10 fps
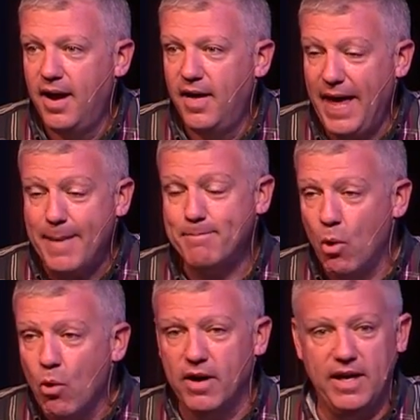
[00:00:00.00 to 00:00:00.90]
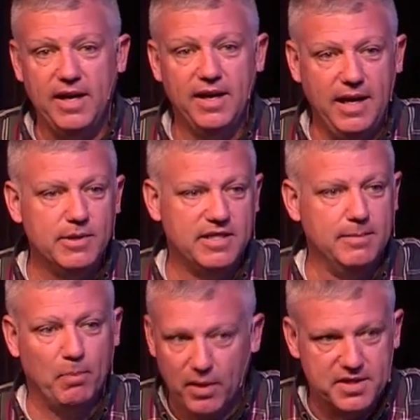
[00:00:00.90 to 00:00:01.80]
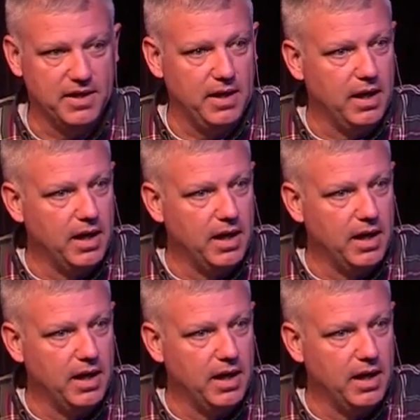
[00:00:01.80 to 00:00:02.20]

That morning, he was in prison.